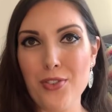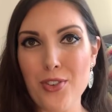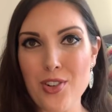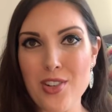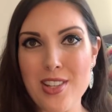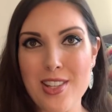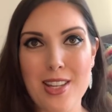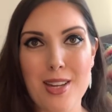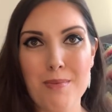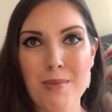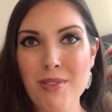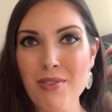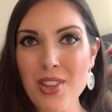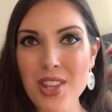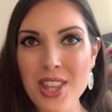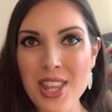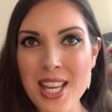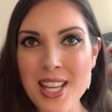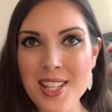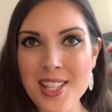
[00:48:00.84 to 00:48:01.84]
for some of
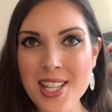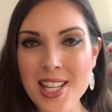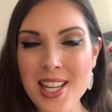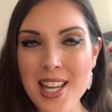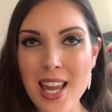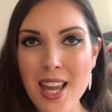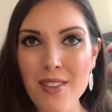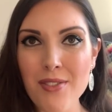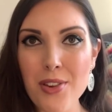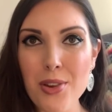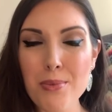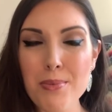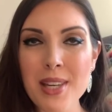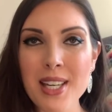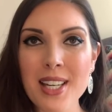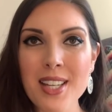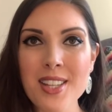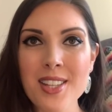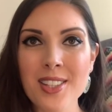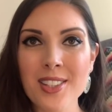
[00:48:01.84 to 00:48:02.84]
the things he gave you?
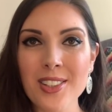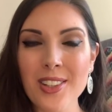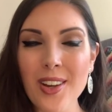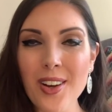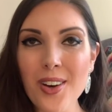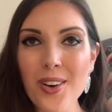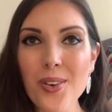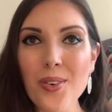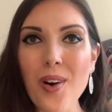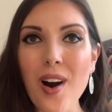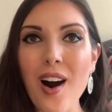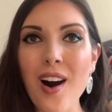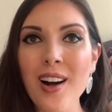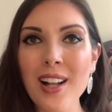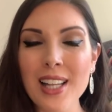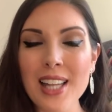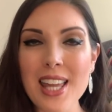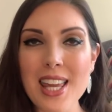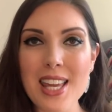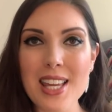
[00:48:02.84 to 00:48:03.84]
Because no,
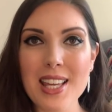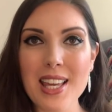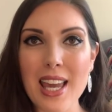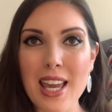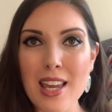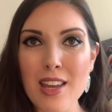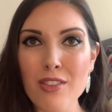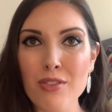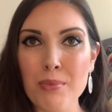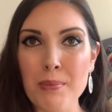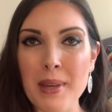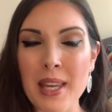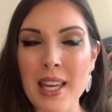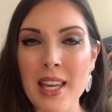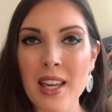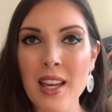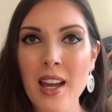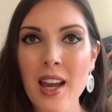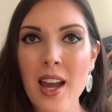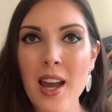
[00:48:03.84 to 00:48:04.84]
all he gave
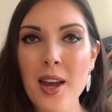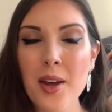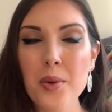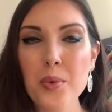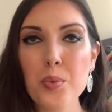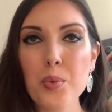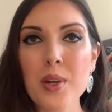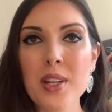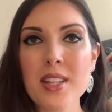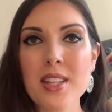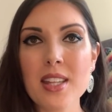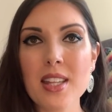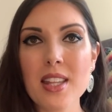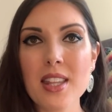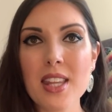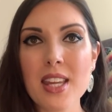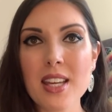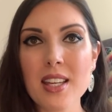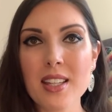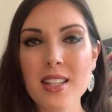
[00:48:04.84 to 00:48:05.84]
me was
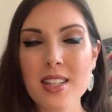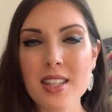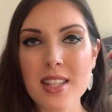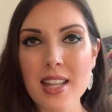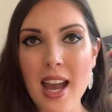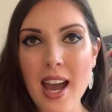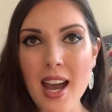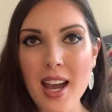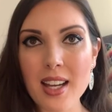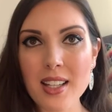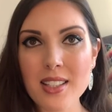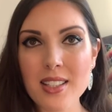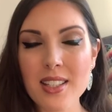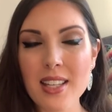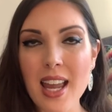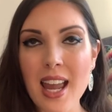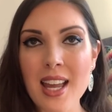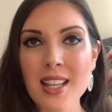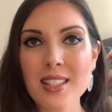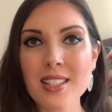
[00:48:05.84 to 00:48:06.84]
the exact
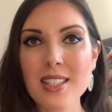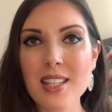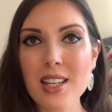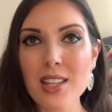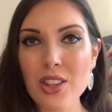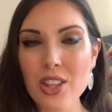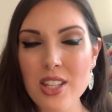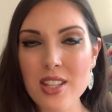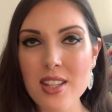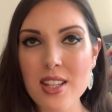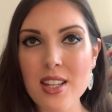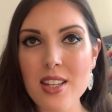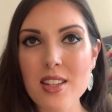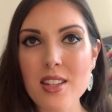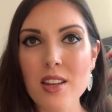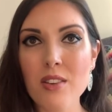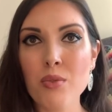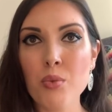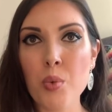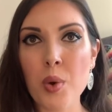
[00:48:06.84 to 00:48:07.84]
antithesis
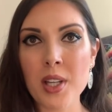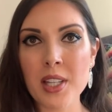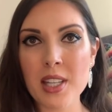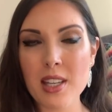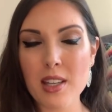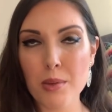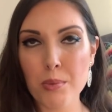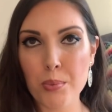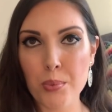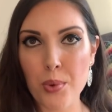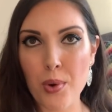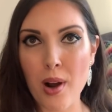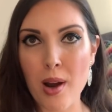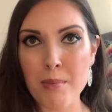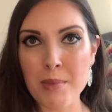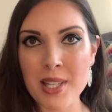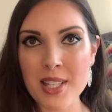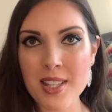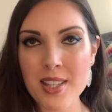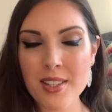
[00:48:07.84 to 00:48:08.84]
of what he had
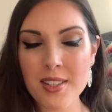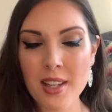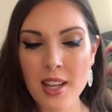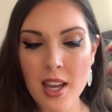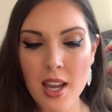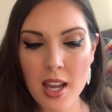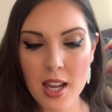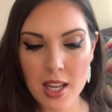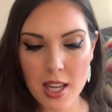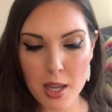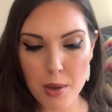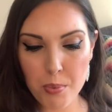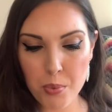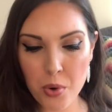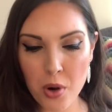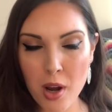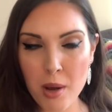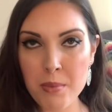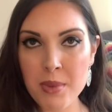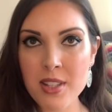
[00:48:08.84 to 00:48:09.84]
promised. He
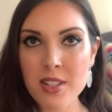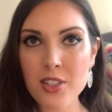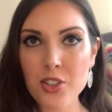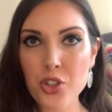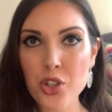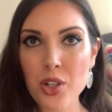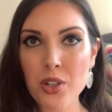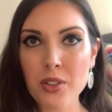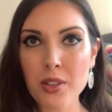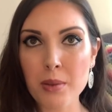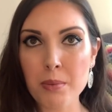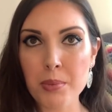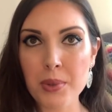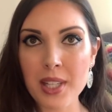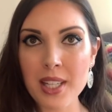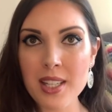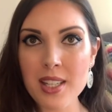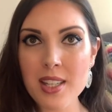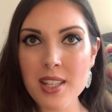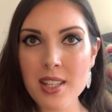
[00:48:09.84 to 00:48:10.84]
promised eternal
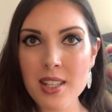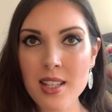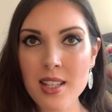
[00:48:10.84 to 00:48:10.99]
bliss.